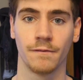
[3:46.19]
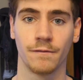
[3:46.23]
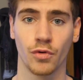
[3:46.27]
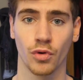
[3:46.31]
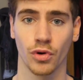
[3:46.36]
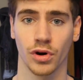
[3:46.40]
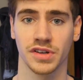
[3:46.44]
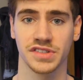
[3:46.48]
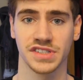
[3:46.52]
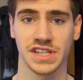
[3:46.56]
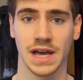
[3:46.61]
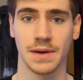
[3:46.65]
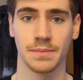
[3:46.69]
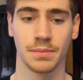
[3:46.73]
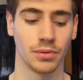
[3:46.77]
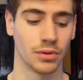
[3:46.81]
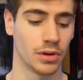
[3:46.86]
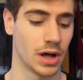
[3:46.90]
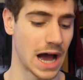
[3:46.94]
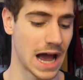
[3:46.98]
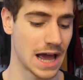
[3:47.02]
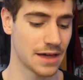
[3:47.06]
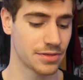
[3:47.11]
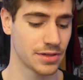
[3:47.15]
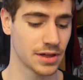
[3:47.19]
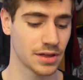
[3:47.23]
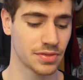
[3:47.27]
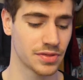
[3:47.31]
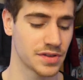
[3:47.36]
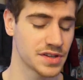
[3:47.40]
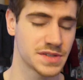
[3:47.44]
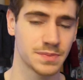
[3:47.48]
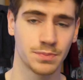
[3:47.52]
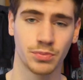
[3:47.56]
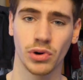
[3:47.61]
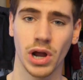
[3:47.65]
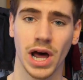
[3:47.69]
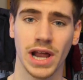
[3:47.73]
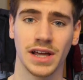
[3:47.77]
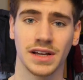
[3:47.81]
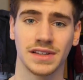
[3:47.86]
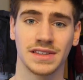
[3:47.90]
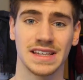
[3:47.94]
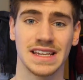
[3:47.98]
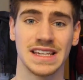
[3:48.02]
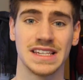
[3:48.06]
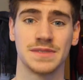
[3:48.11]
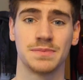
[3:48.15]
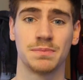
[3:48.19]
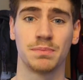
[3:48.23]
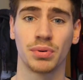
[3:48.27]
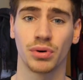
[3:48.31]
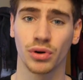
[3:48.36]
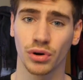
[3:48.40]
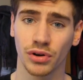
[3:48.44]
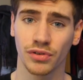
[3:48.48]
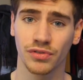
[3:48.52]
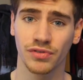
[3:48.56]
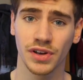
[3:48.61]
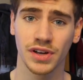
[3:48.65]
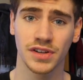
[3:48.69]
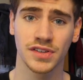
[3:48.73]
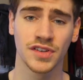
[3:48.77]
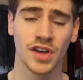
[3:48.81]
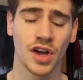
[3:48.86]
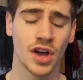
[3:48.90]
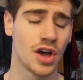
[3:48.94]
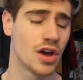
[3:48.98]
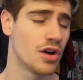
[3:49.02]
For example, I think this product is perfect